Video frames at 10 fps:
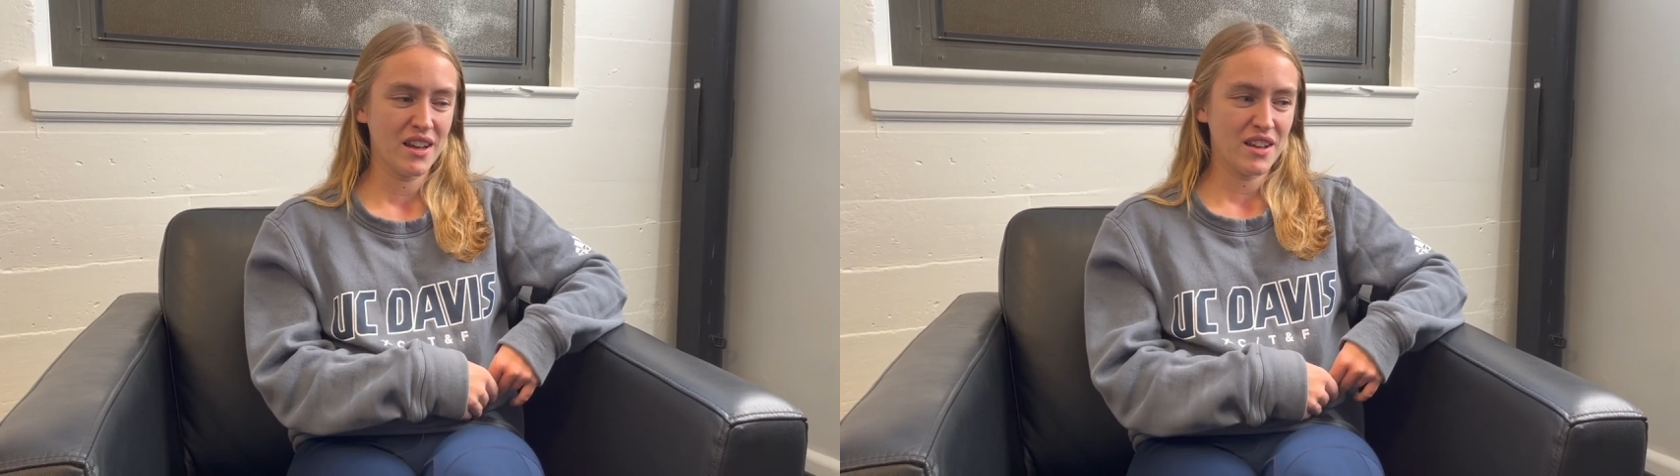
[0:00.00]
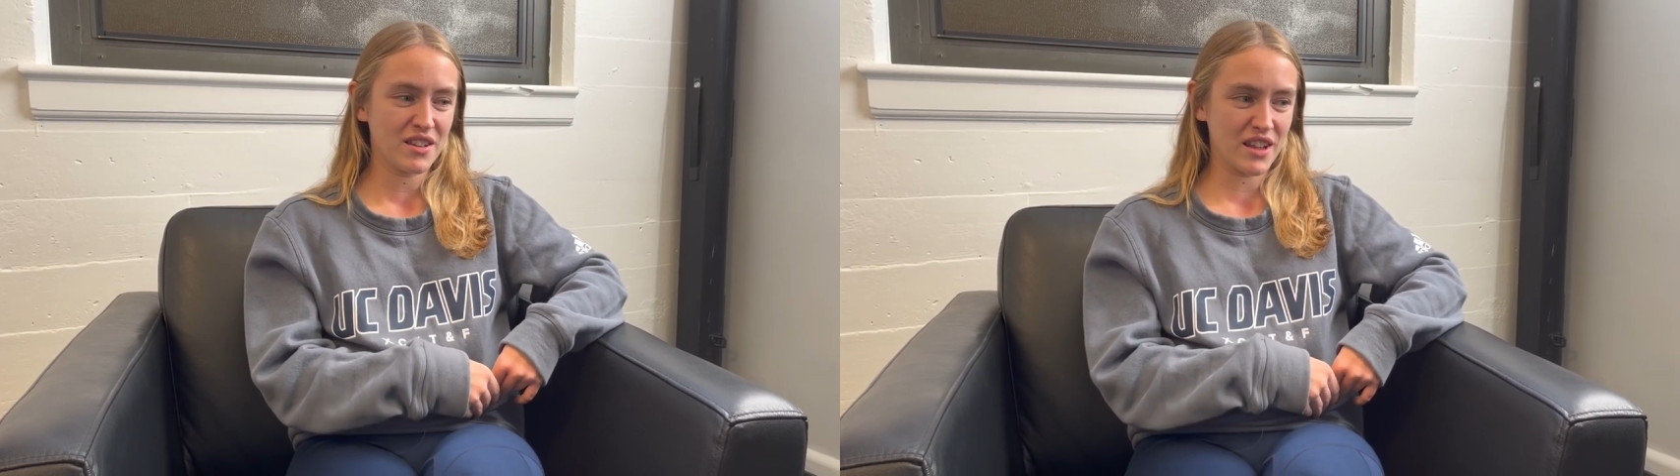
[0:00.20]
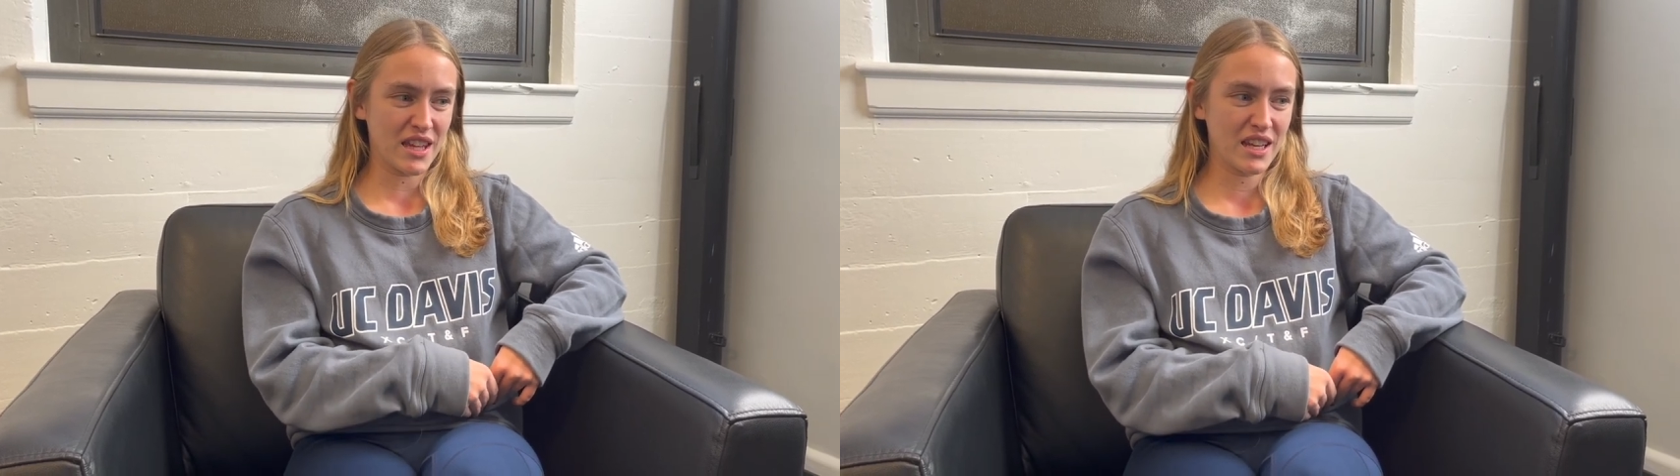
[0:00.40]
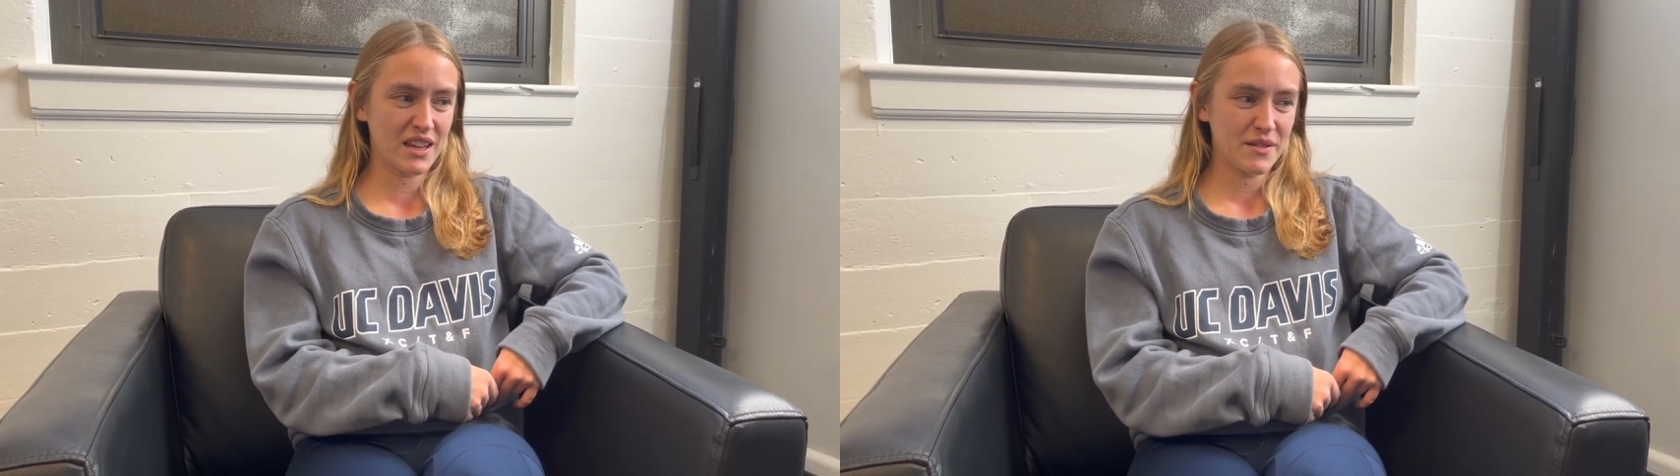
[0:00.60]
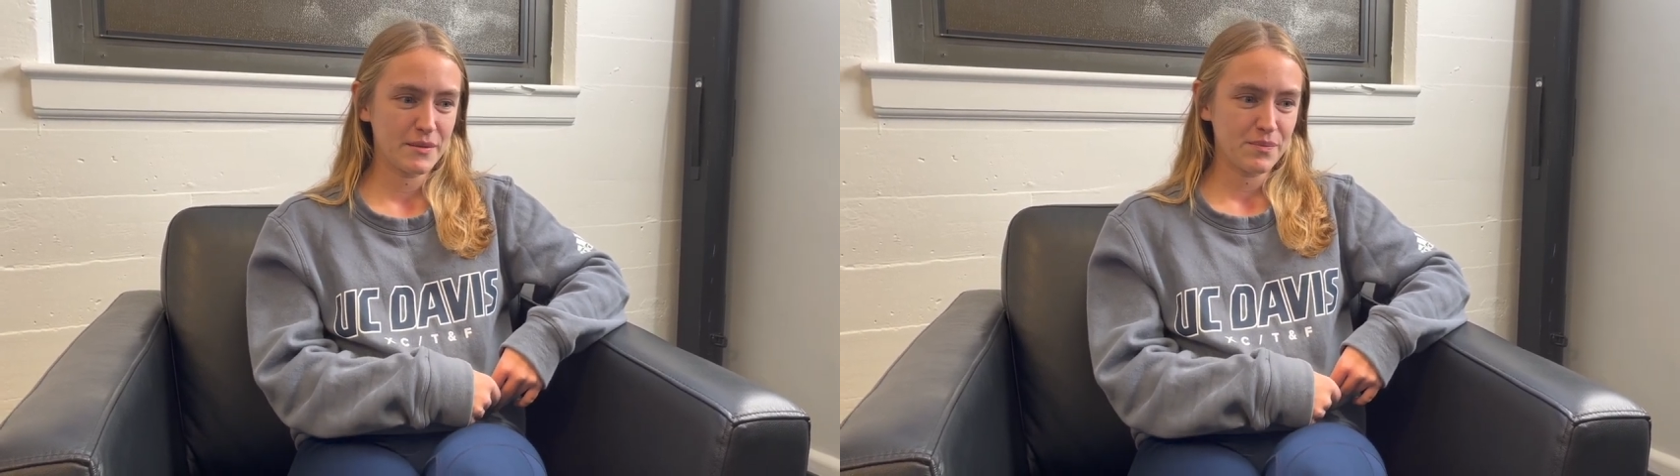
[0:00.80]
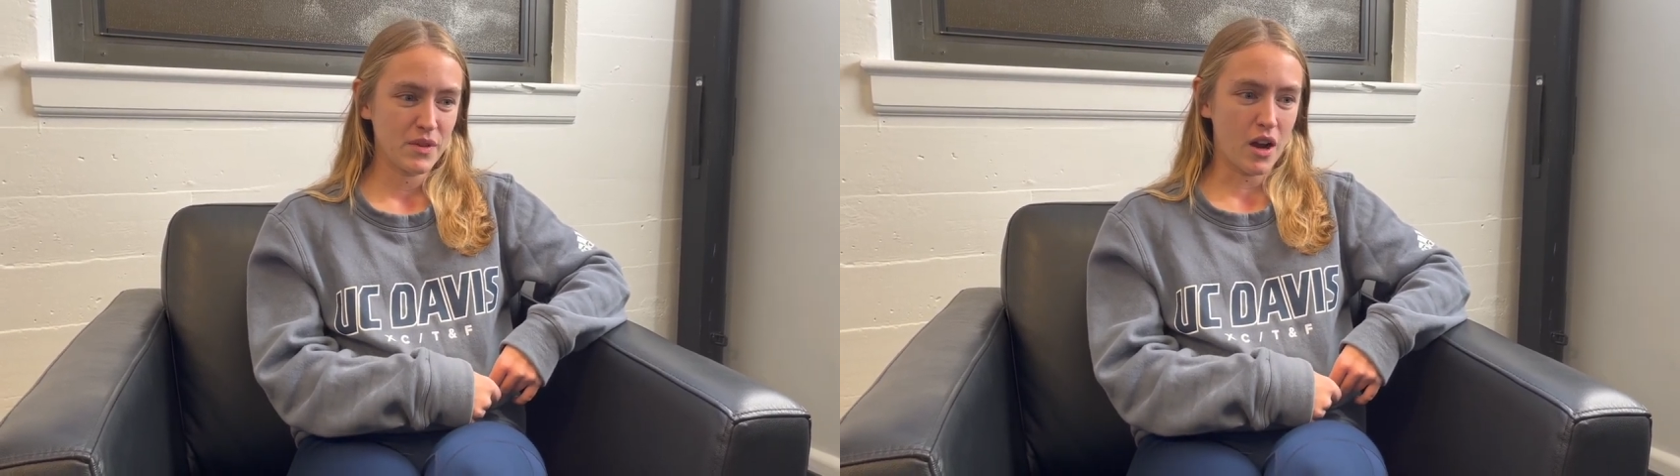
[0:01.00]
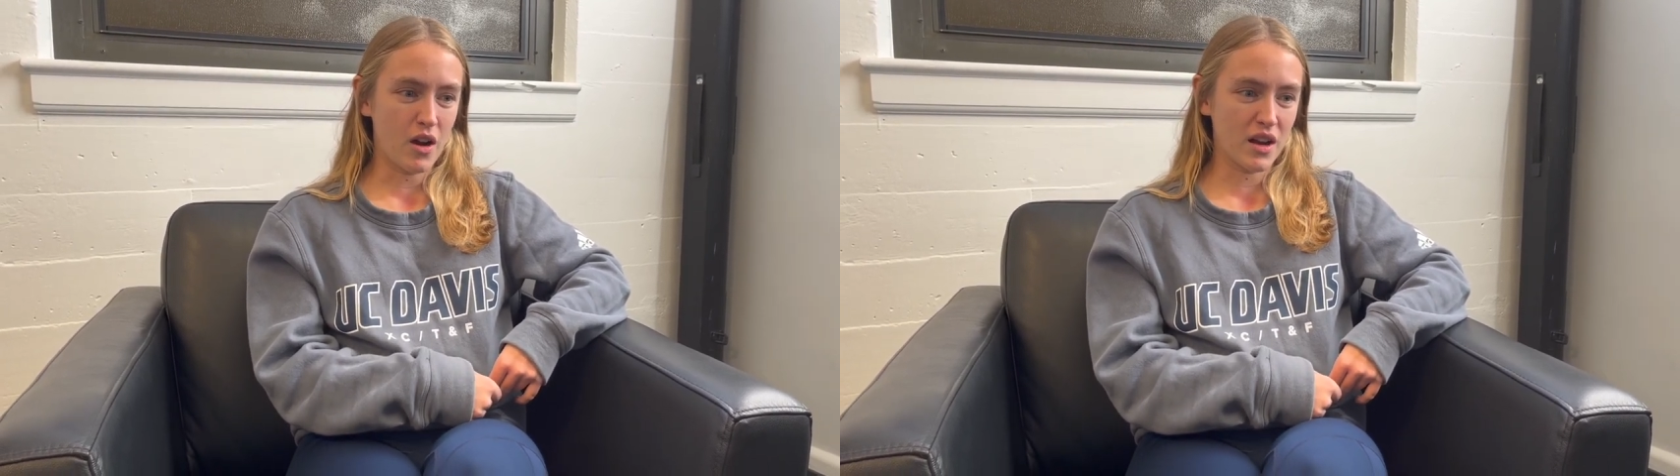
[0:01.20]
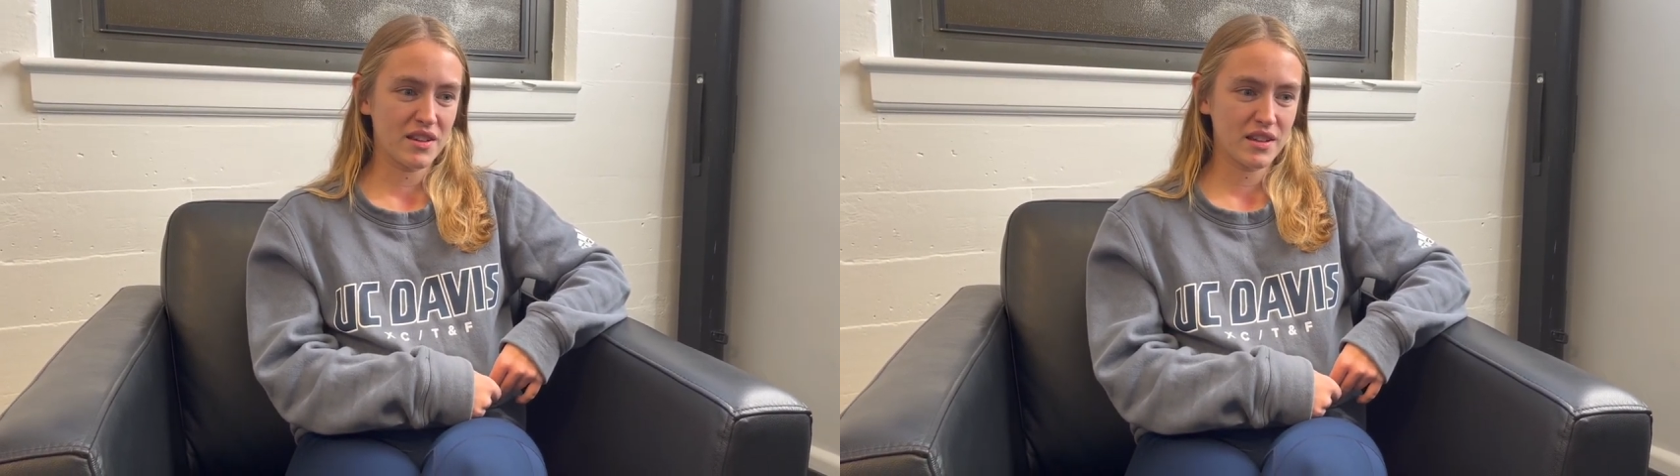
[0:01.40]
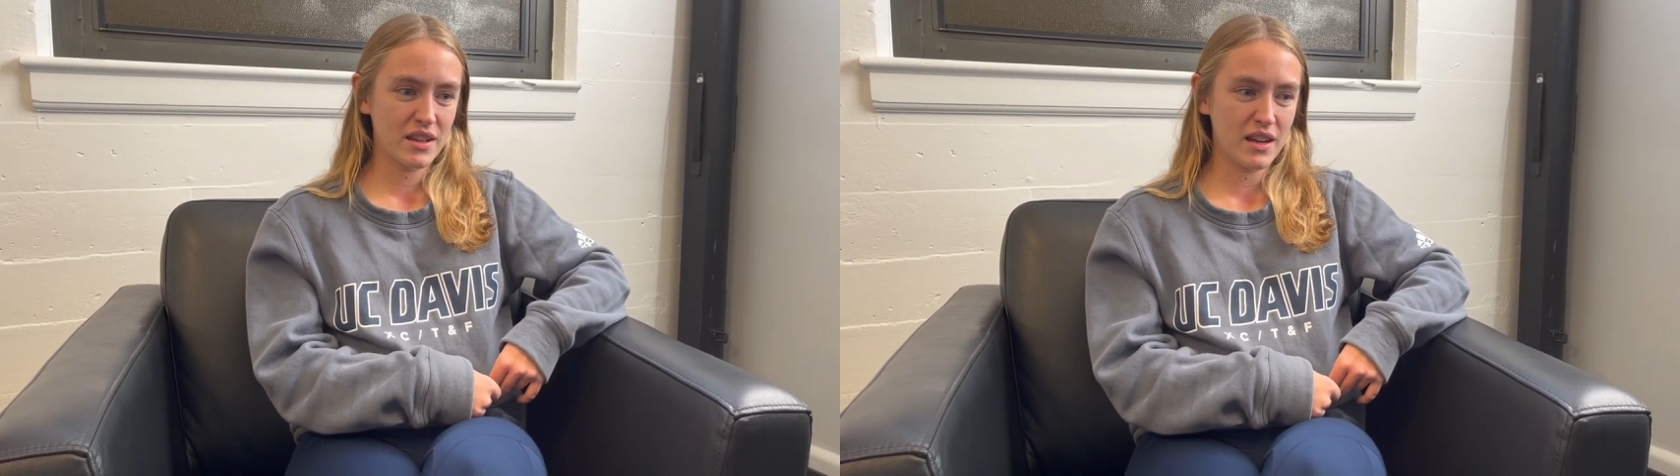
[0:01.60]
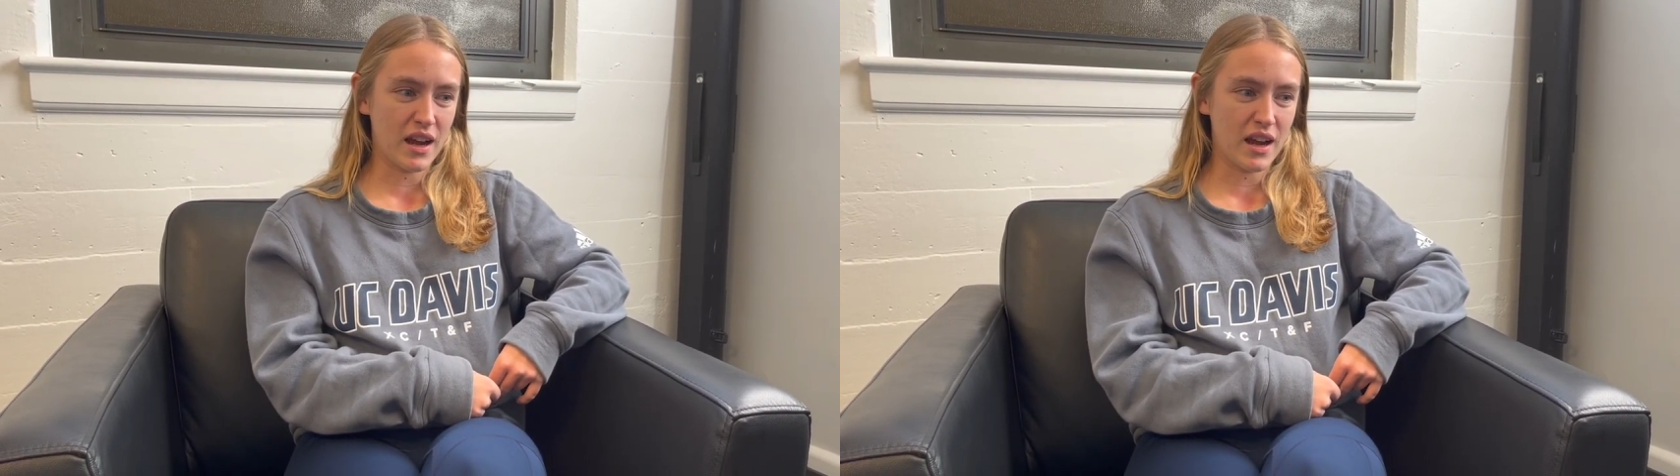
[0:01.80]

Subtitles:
So I think honestly